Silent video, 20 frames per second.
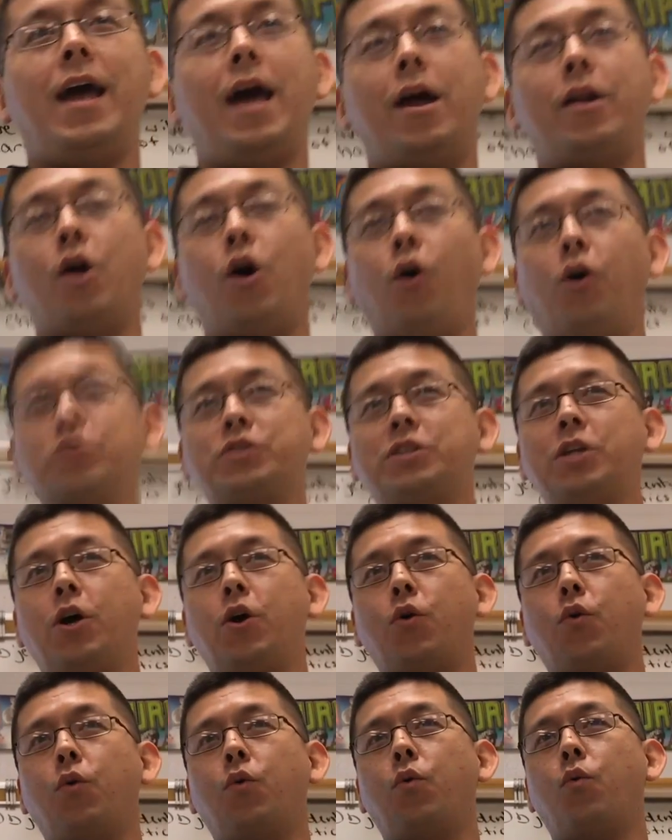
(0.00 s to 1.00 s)
and
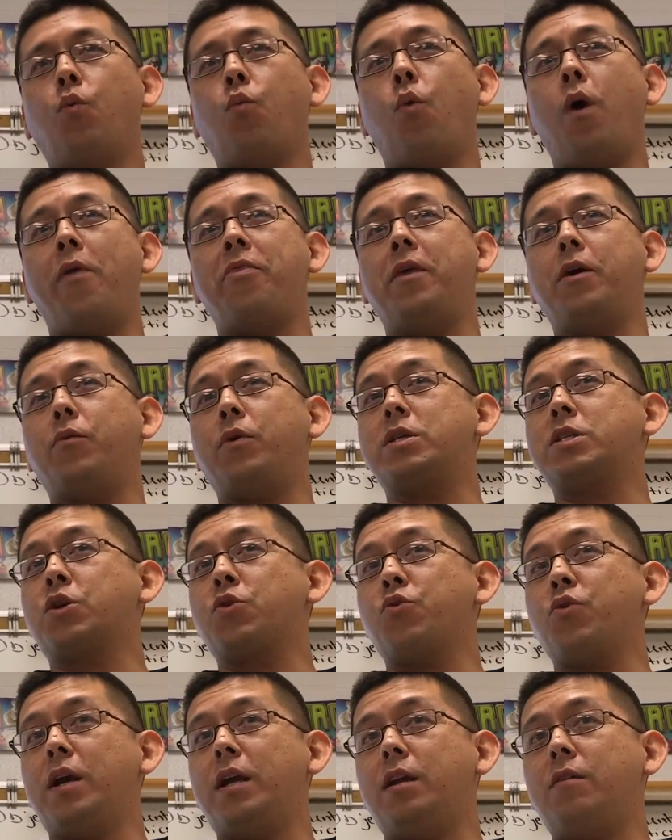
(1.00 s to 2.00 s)
also one that was
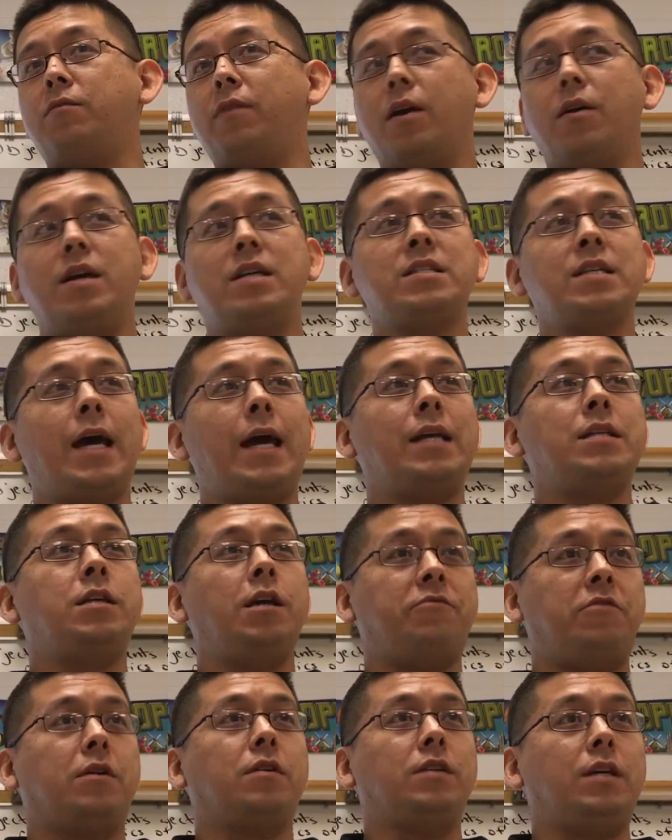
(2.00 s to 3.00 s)
created very
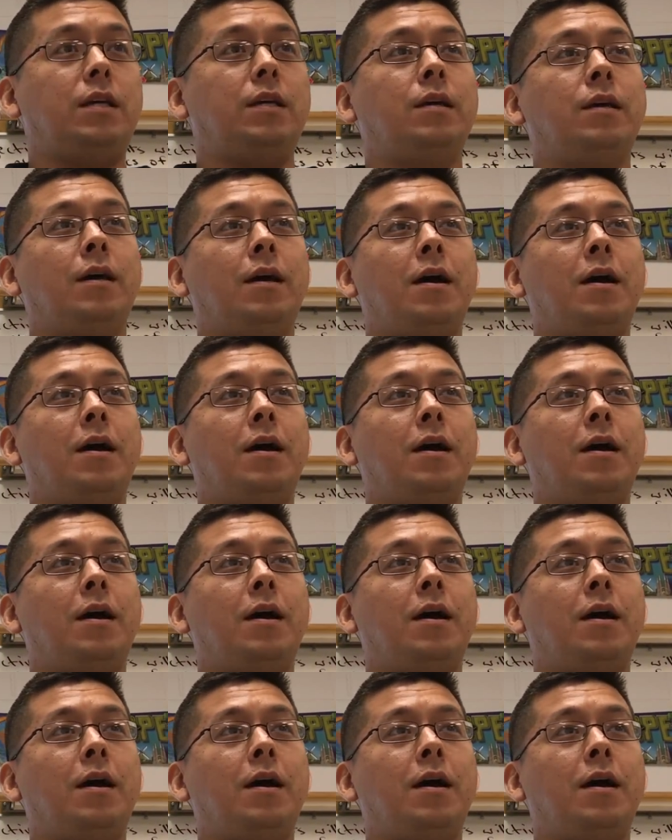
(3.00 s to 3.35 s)
scientifically.